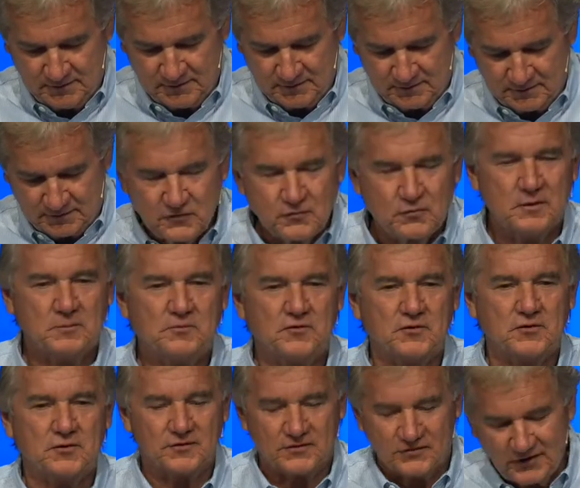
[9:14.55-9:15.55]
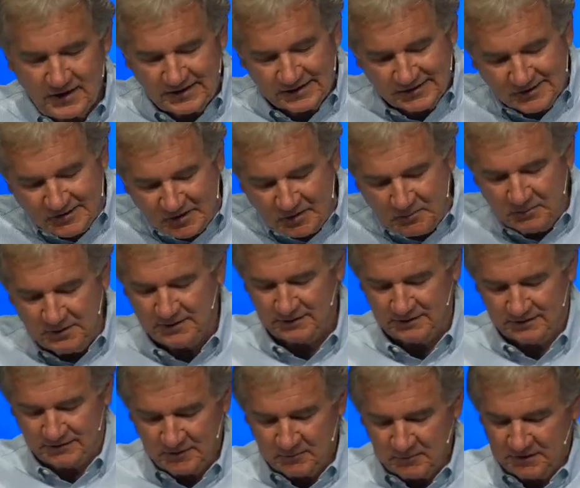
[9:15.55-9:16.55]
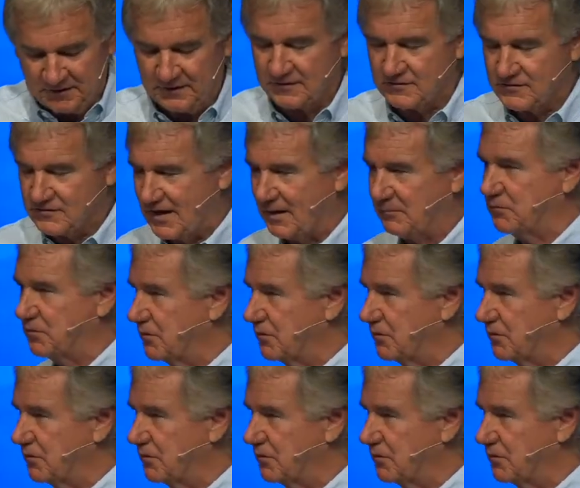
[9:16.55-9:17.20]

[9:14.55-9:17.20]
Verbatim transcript: The scripture. In 2 Timothy chapter